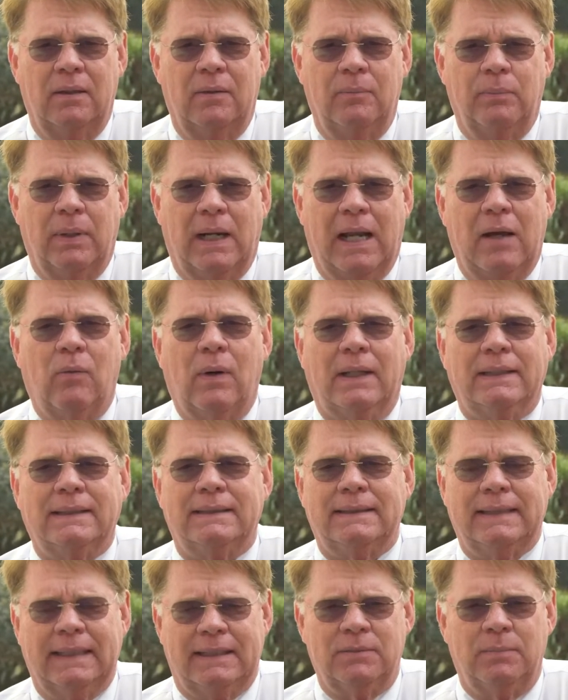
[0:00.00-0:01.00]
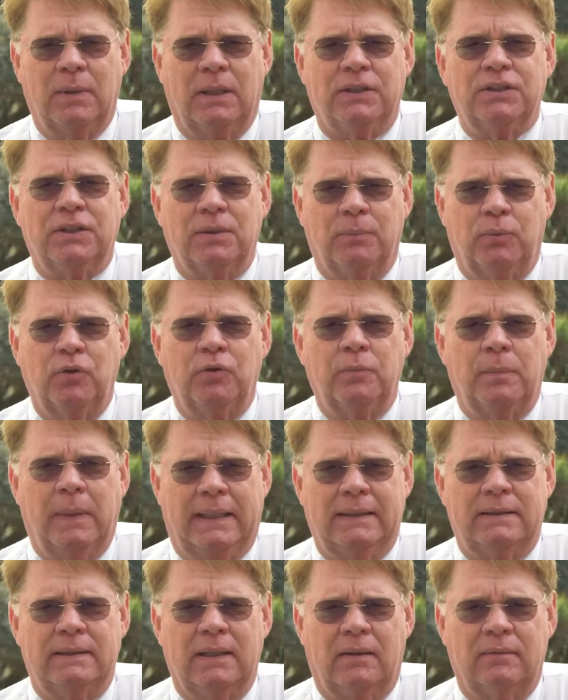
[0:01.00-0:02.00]
but I want 6 months to prove
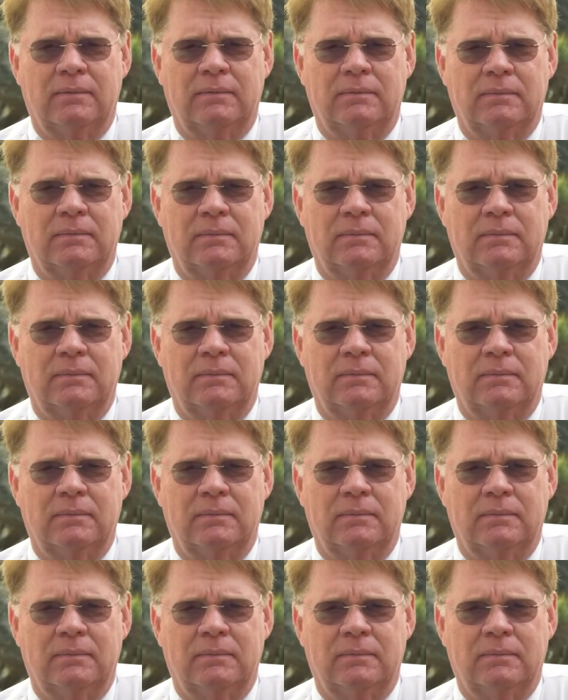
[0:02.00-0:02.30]
myself."